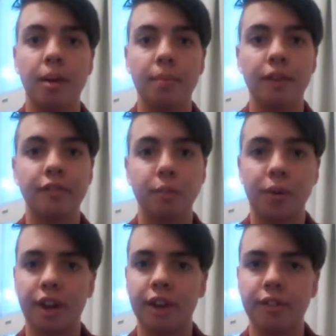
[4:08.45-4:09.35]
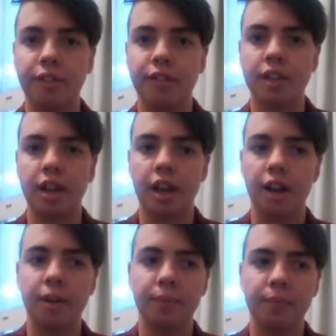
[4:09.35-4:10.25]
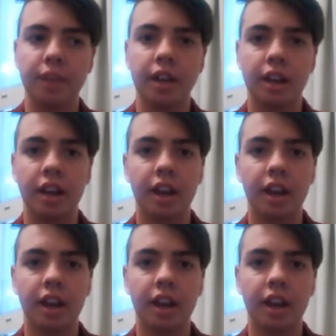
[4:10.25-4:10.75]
but from what I've yeah,